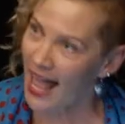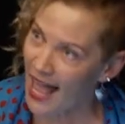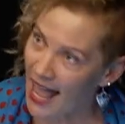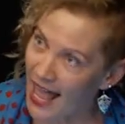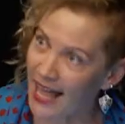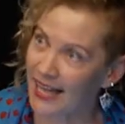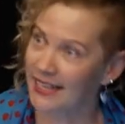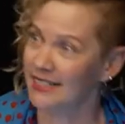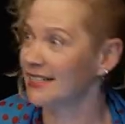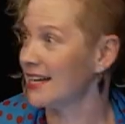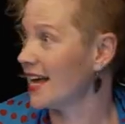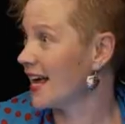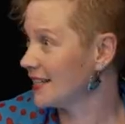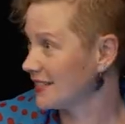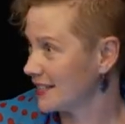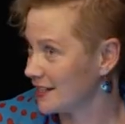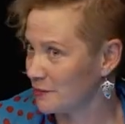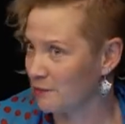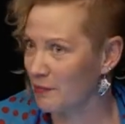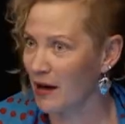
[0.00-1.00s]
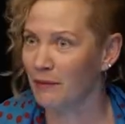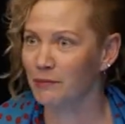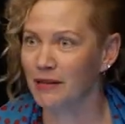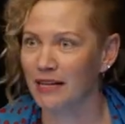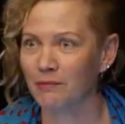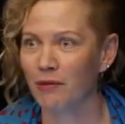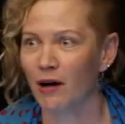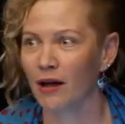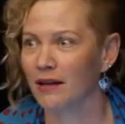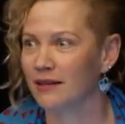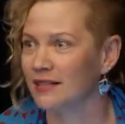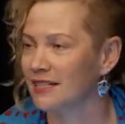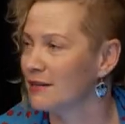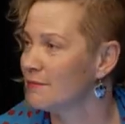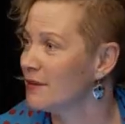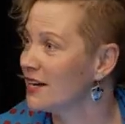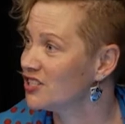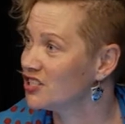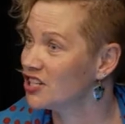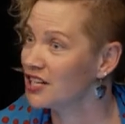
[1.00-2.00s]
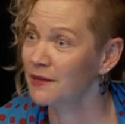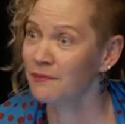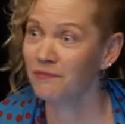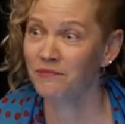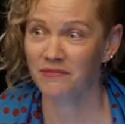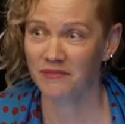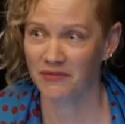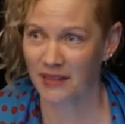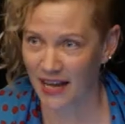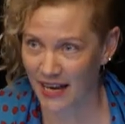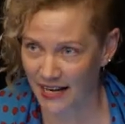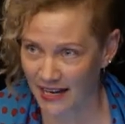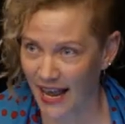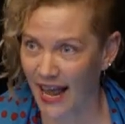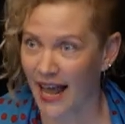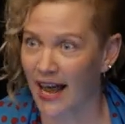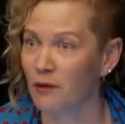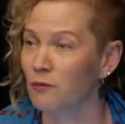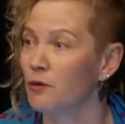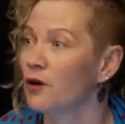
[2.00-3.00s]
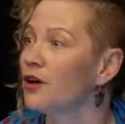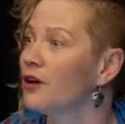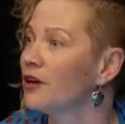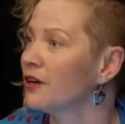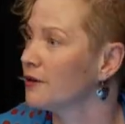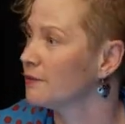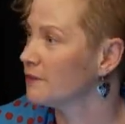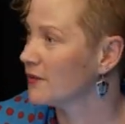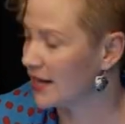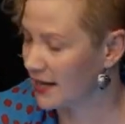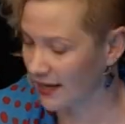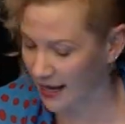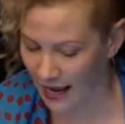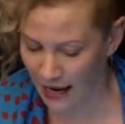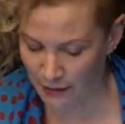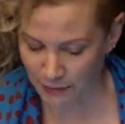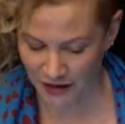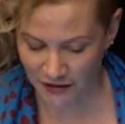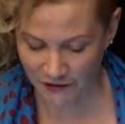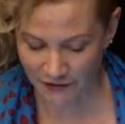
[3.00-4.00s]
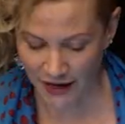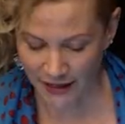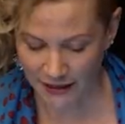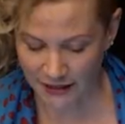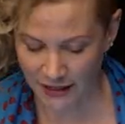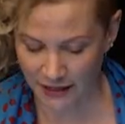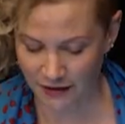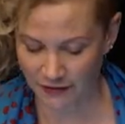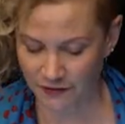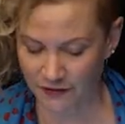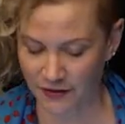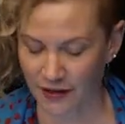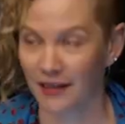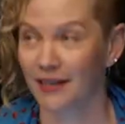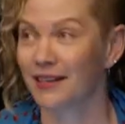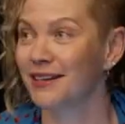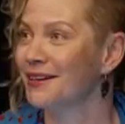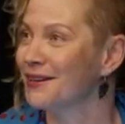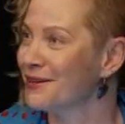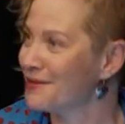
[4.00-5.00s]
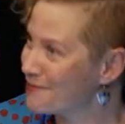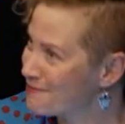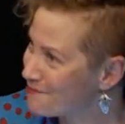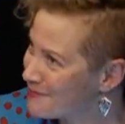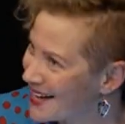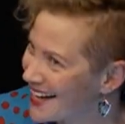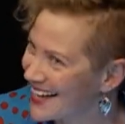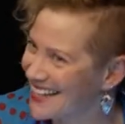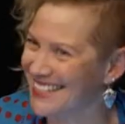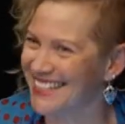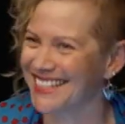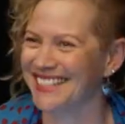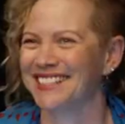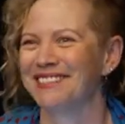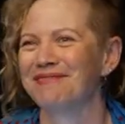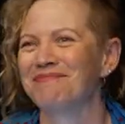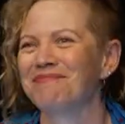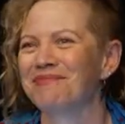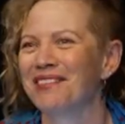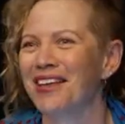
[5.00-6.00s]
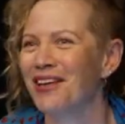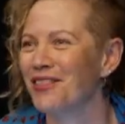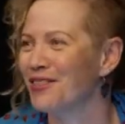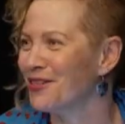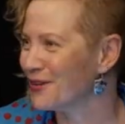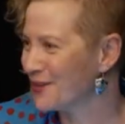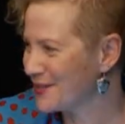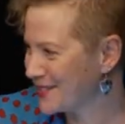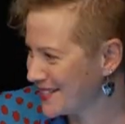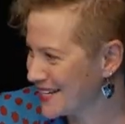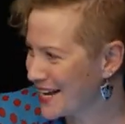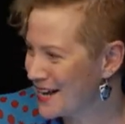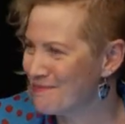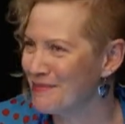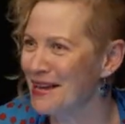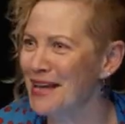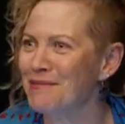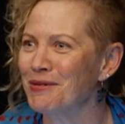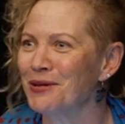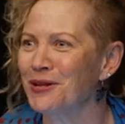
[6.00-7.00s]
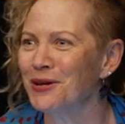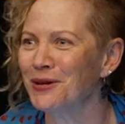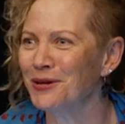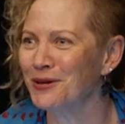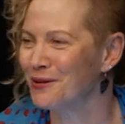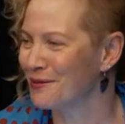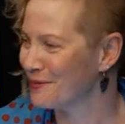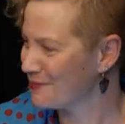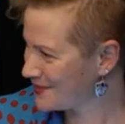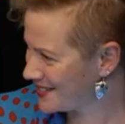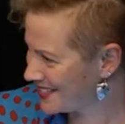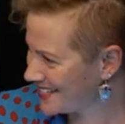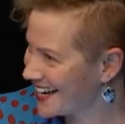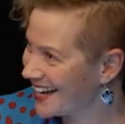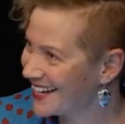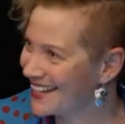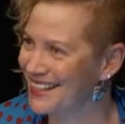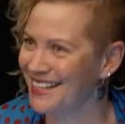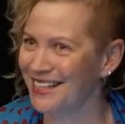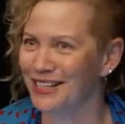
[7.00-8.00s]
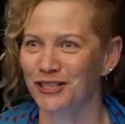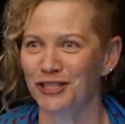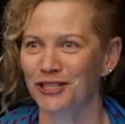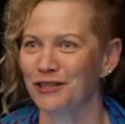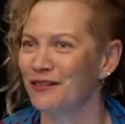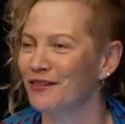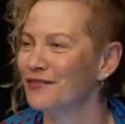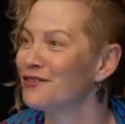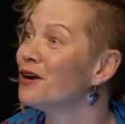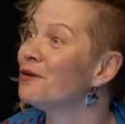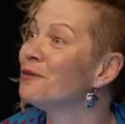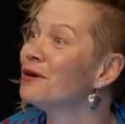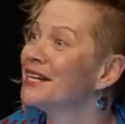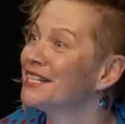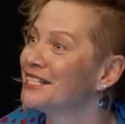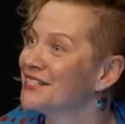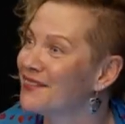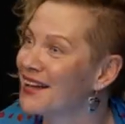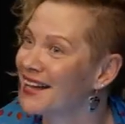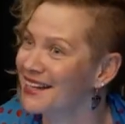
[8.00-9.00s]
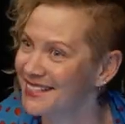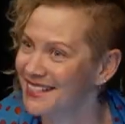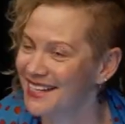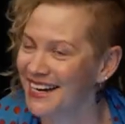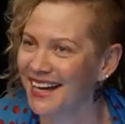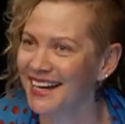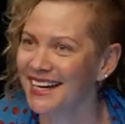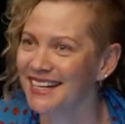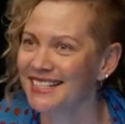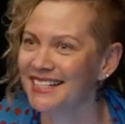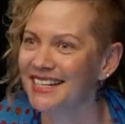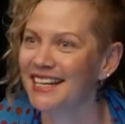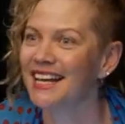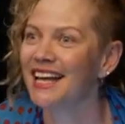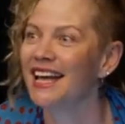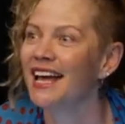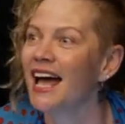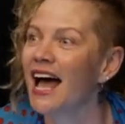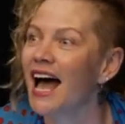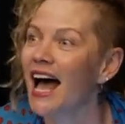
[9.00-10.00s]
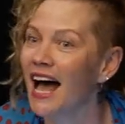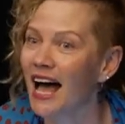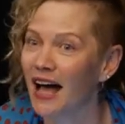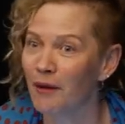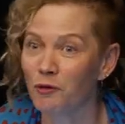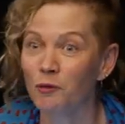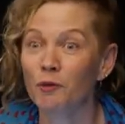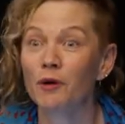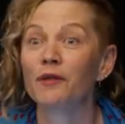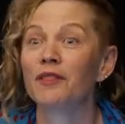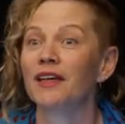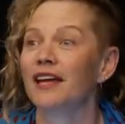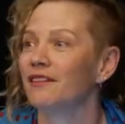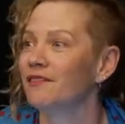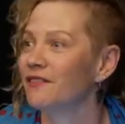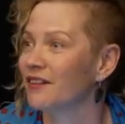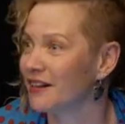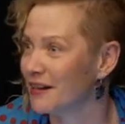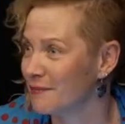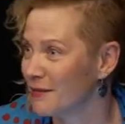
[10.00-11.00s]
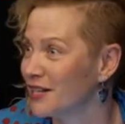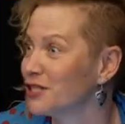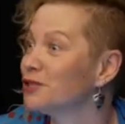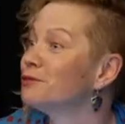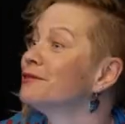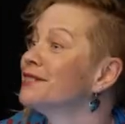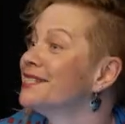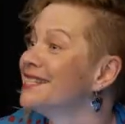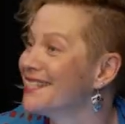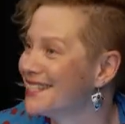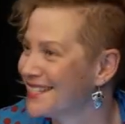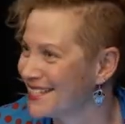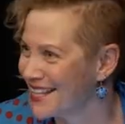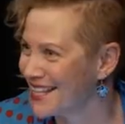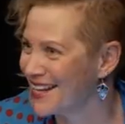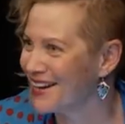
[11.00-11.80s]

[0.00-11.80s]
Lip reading: And as a public policy measure, it can work, it can be effective. But those same people who started the issue of not wanting to vaccinate will then very much resist